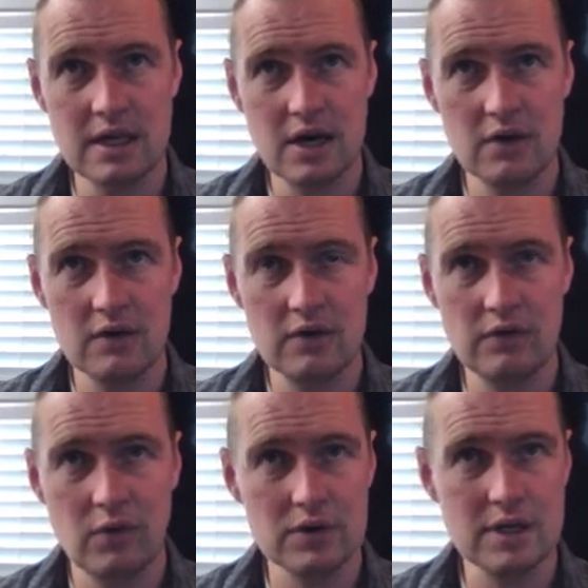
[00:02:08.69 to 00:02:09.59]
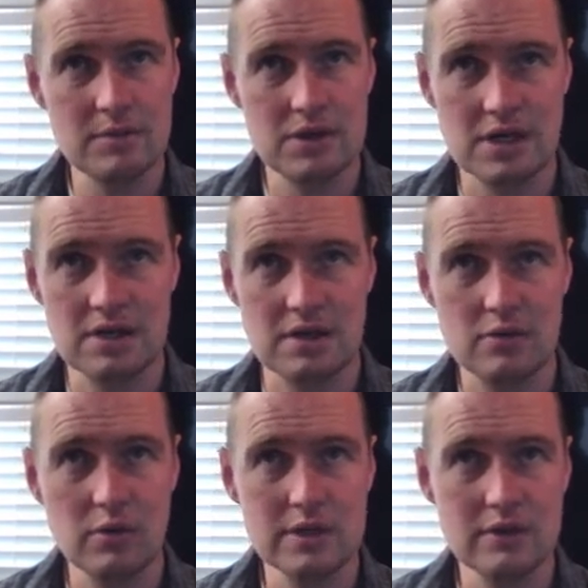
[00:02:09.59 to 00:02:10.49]
Now, 4 times 6
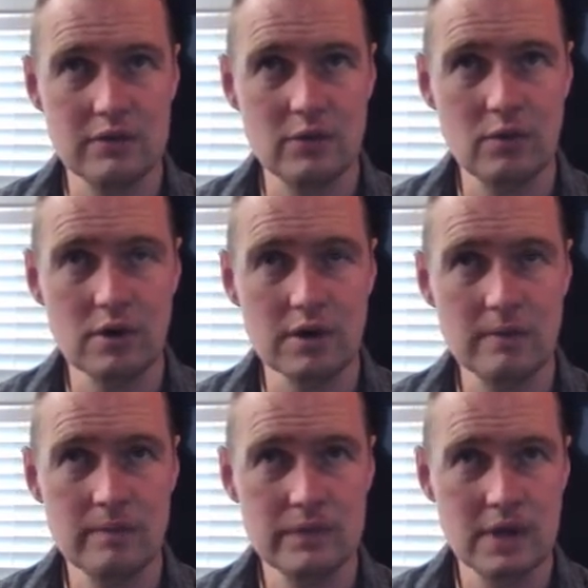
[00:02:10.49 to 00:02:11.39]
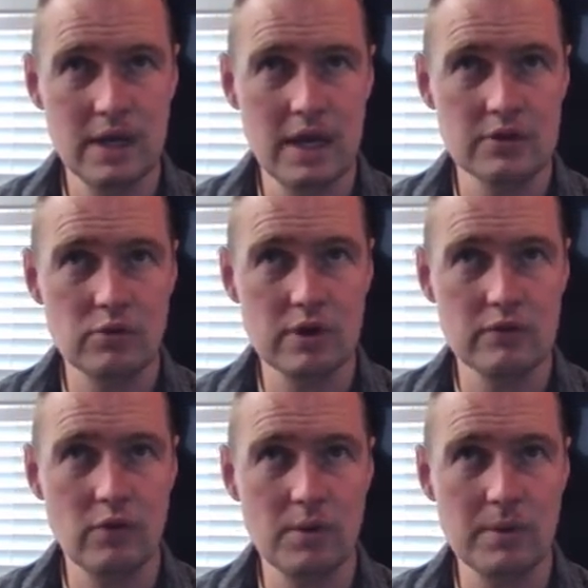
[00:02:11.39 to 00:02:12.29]
is 24, and
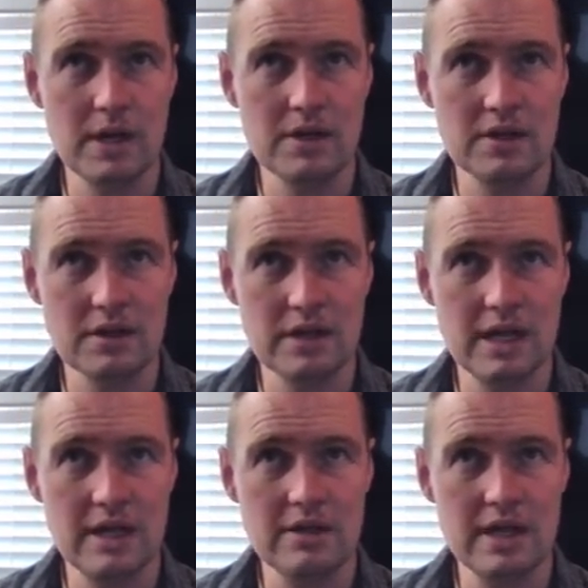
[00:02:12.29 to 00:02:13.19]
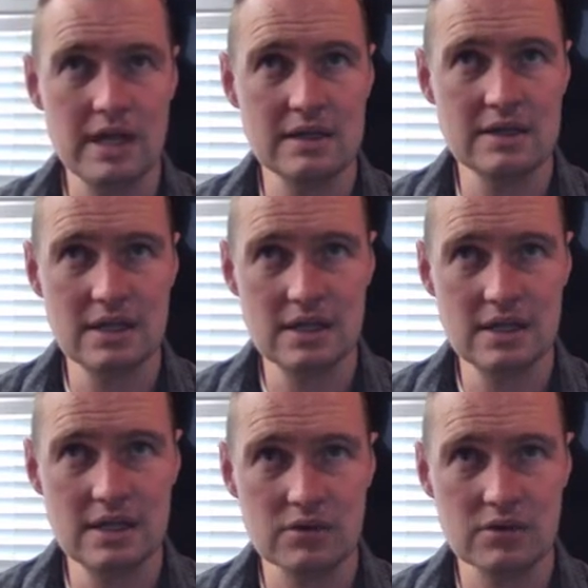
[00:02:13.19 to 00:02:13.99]
24 minus 6 is 18.